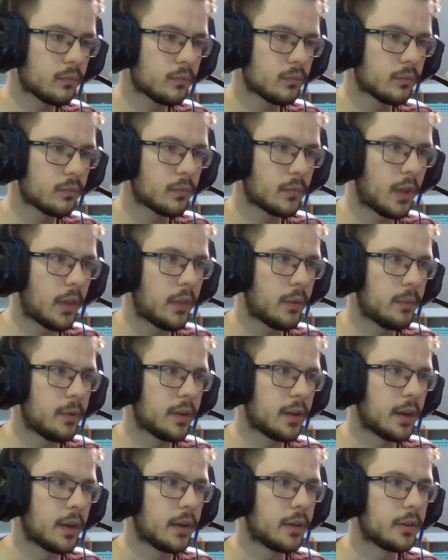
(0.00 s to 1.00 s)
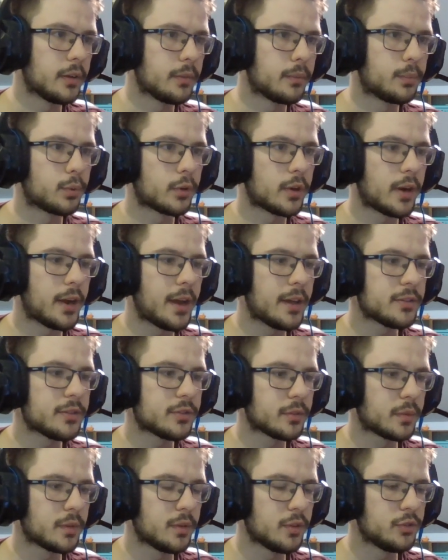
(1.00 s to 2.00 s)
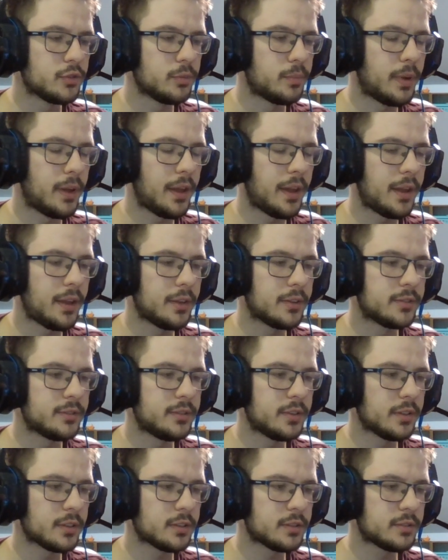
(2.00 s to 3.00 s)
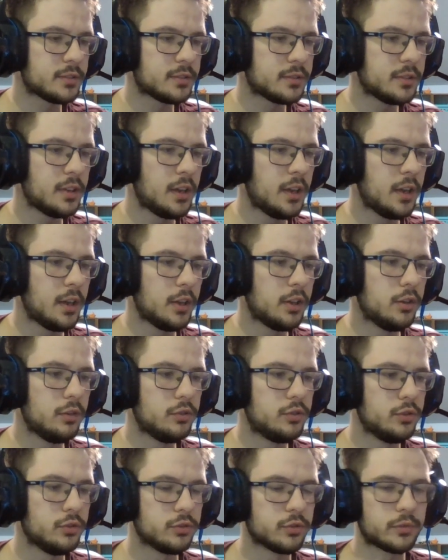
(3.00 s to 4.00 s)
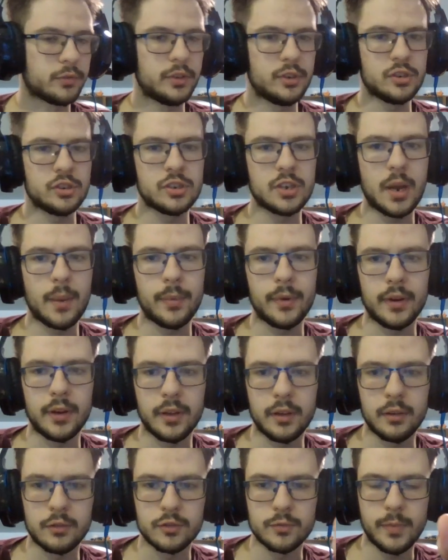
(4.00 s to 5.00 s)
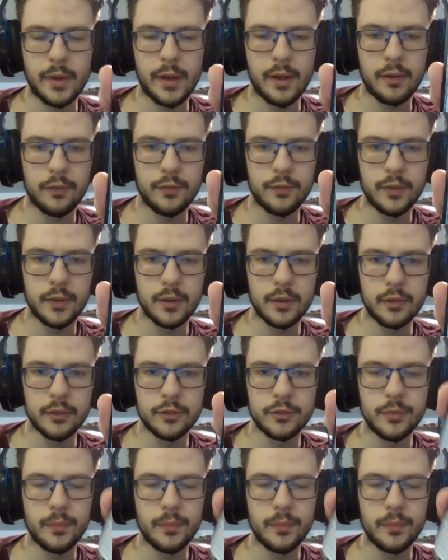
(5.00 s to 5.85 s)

And then we got Brass Emeralds. You pay 6. You choose a creature type when it enters battlefields.